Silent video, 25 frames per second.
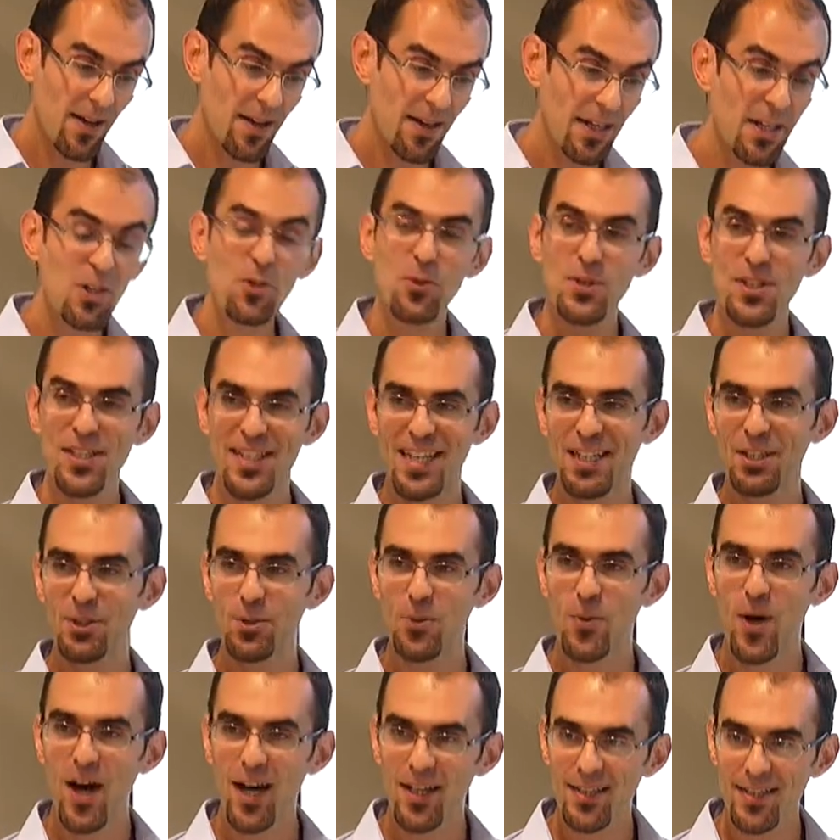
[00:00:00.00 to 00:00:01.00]
interesting
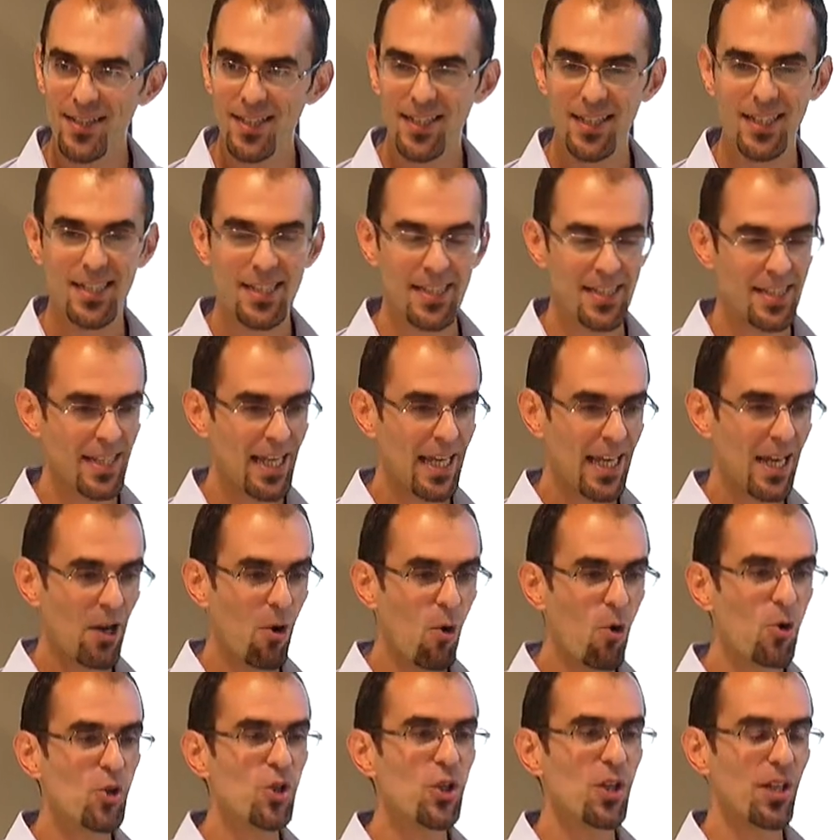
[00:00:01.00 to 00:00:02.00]
to ask is,
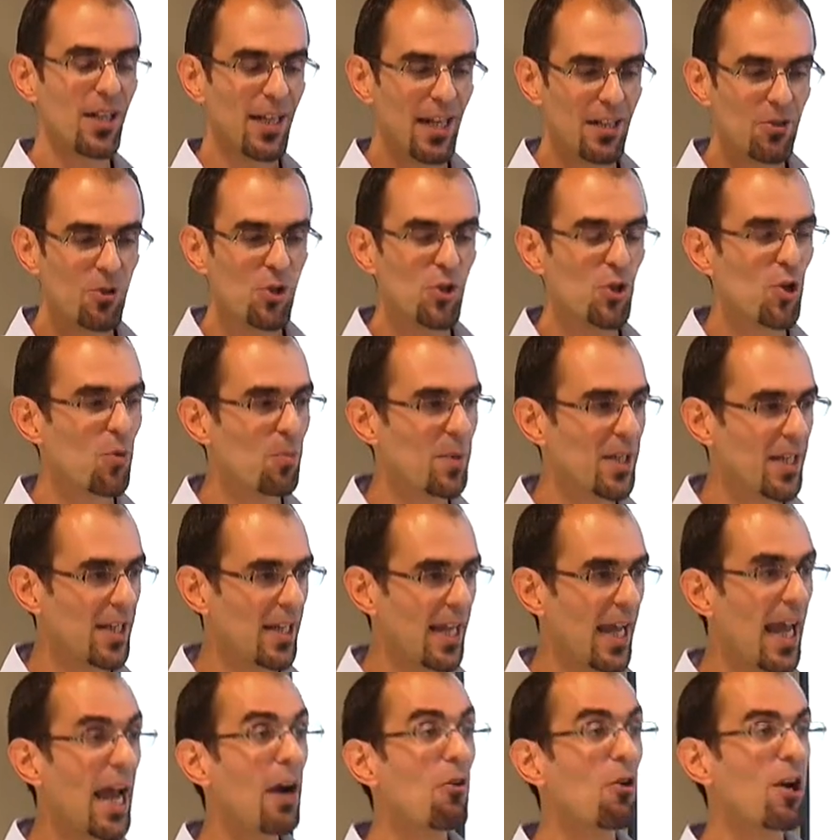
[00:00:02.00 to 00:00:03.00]
oh, can you show
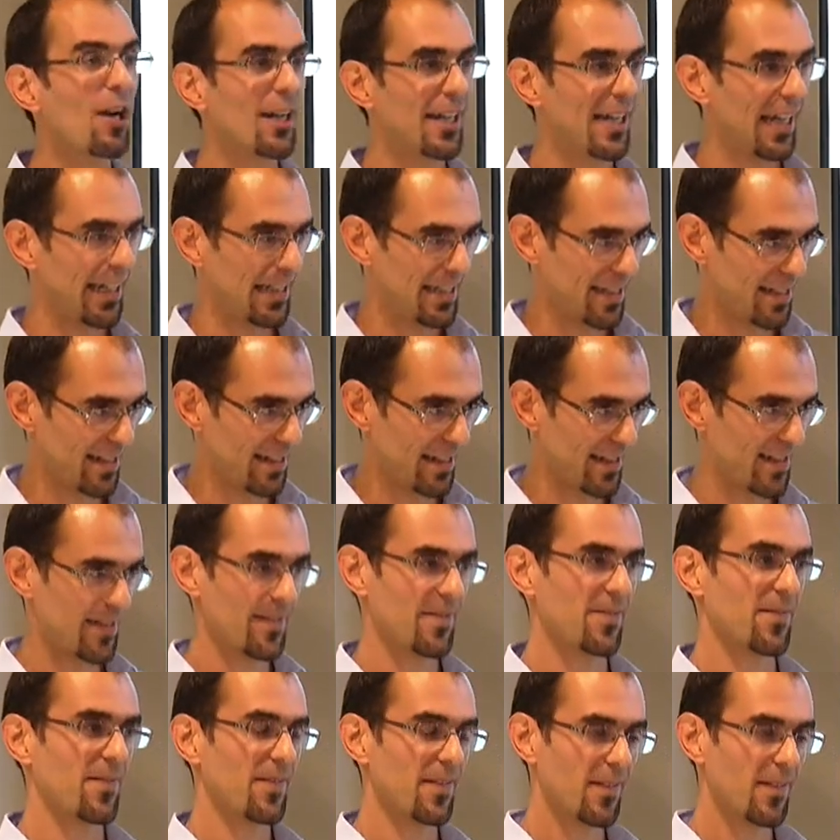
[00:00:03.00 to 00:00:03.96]
me error cases?